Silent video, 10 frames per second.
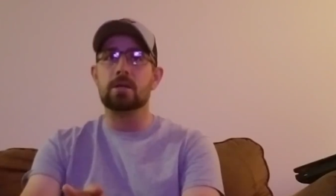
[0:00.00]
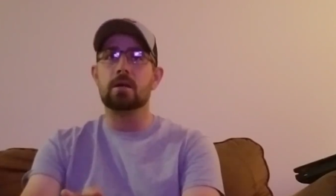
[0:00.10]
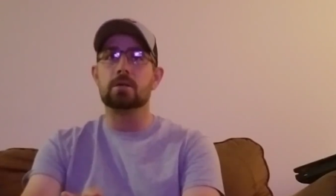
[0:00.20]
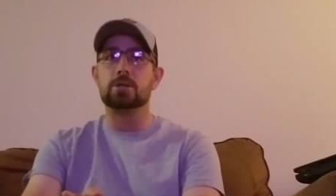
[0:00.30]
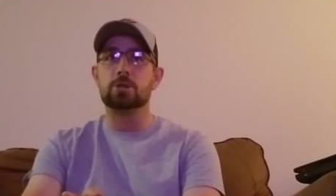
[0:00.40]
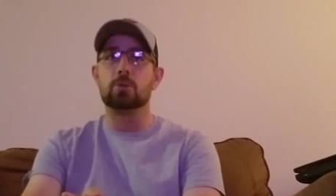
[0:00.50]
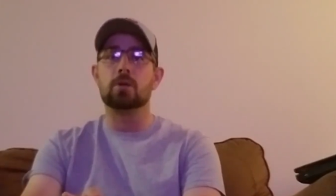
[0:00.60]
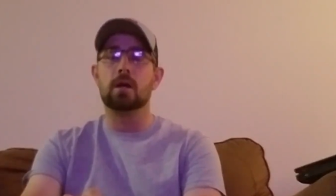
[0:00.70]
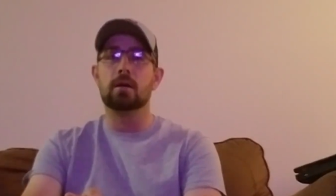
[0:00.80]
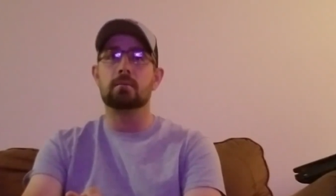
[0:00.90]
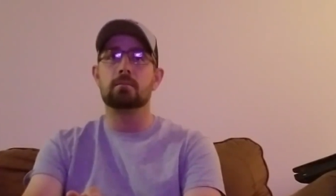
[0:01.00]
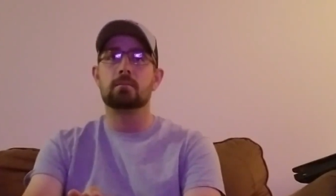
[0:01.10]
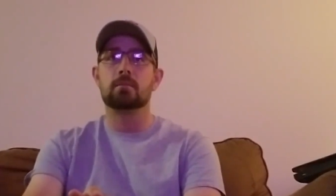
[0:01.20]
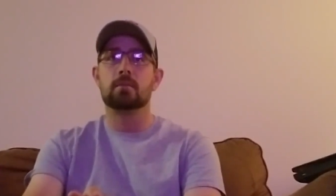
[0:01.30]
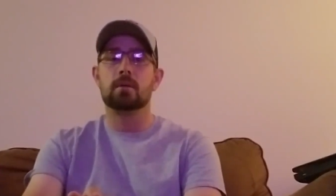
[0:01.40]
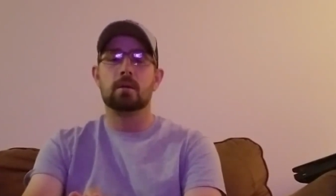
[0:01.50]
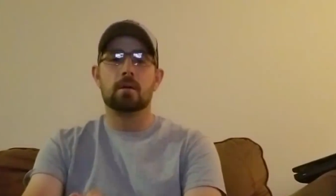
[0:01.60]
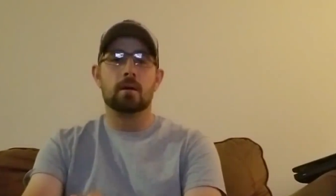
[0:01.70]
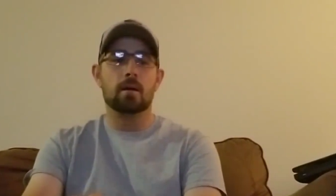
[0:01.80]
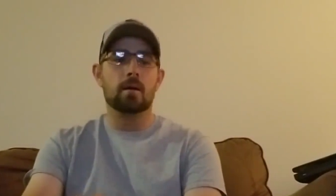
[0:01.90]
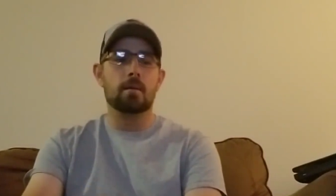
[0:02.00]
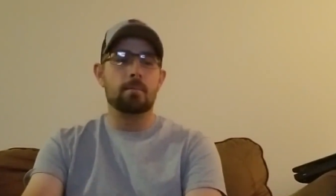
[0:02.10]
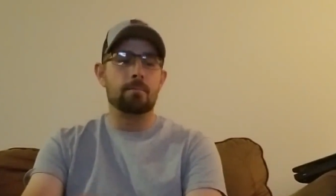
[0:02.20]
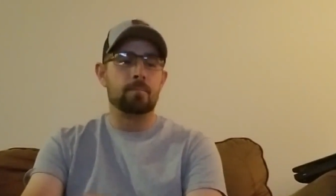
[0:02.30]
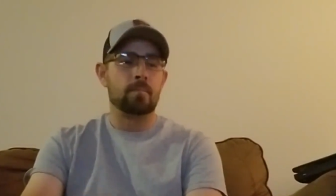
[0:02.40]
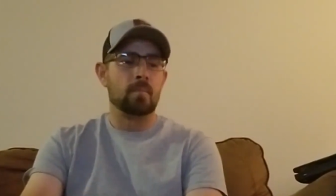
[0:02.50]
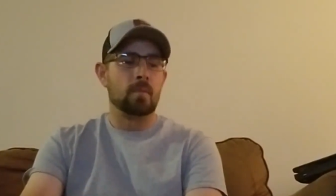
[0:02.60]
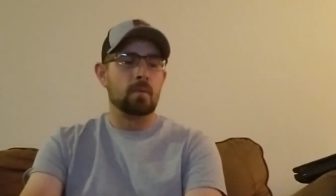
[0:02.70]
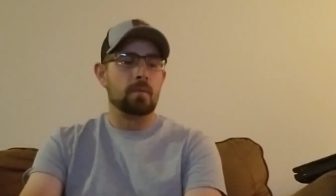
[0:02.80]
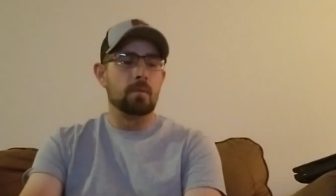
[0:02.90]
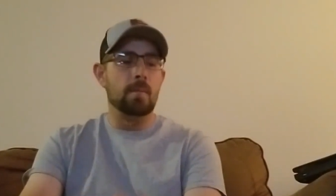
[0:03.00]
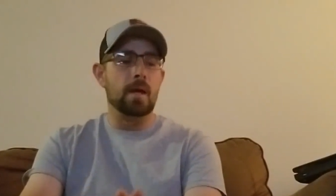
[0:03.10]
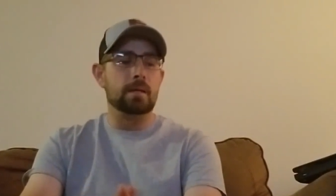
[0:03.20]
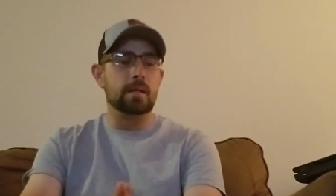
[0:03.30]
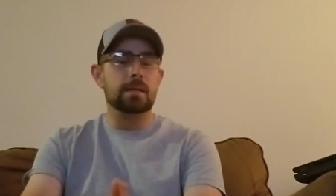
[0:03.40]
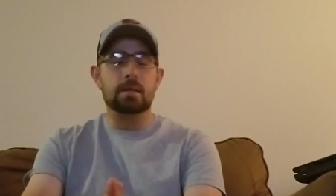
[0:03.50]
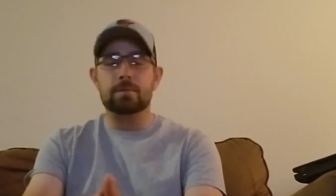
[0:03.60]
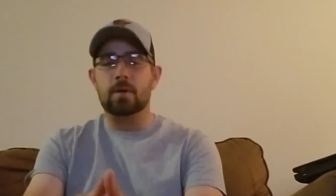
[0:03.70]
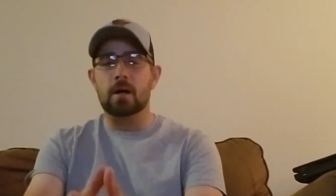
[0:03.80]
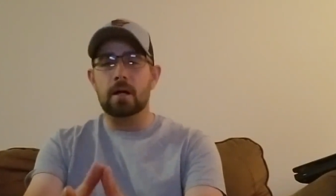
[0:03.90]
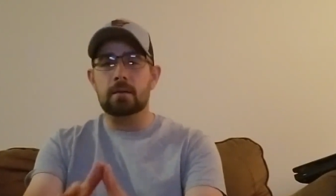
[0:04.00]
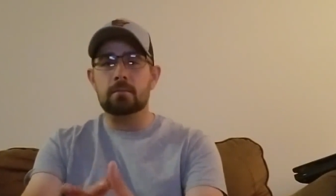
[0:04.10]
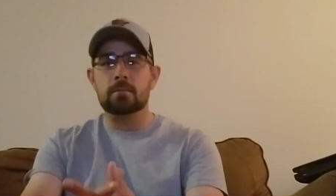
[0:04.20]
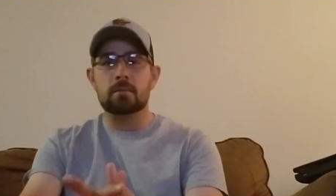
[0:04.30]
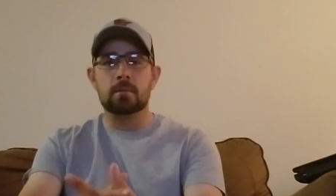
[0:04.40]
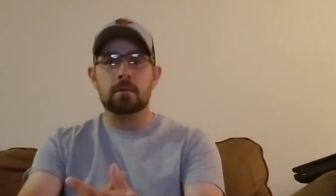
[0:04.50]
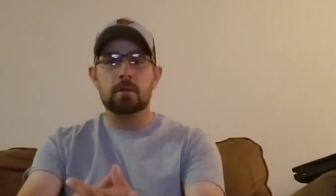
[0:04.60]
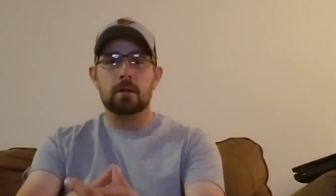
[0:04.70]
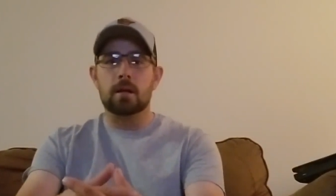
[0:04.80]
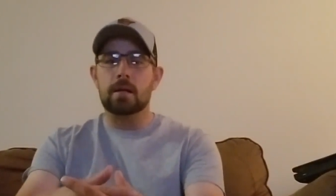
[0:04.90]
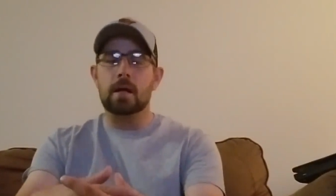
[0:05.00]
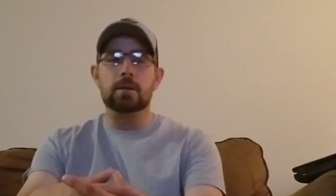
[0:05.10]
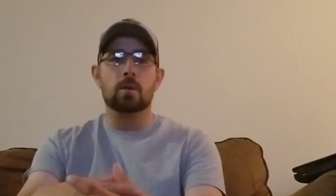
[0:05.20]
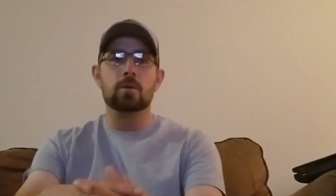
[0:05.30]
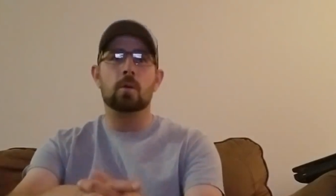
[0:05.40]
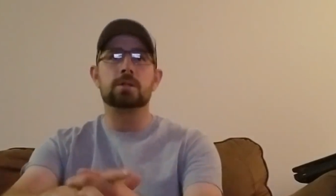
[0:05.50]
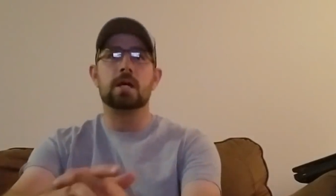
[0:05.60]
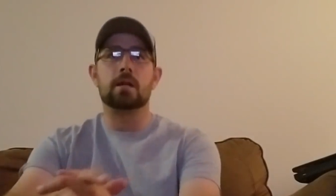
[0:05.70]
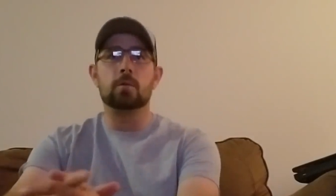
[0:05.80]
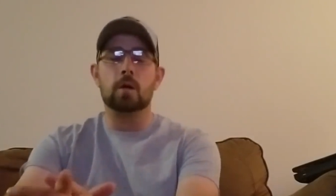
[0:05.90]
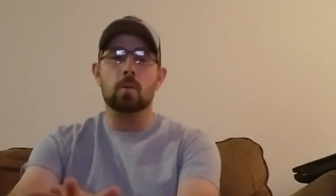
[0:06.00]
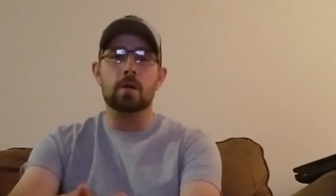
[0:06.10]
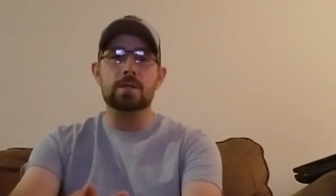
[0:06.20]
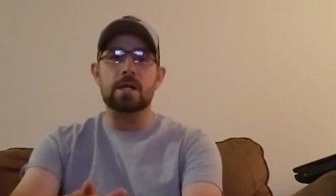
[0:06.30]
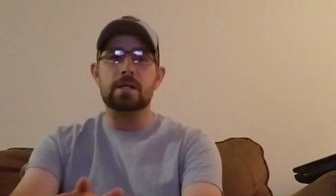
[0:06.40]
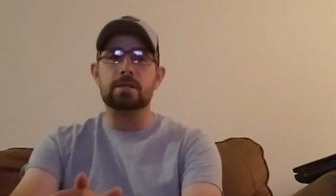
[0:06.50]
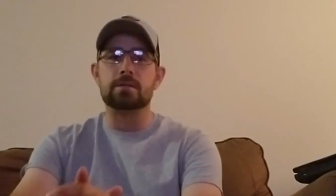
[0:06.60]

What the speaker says: his shoreline. The man did get a fine, and I don't know exactly what it was. What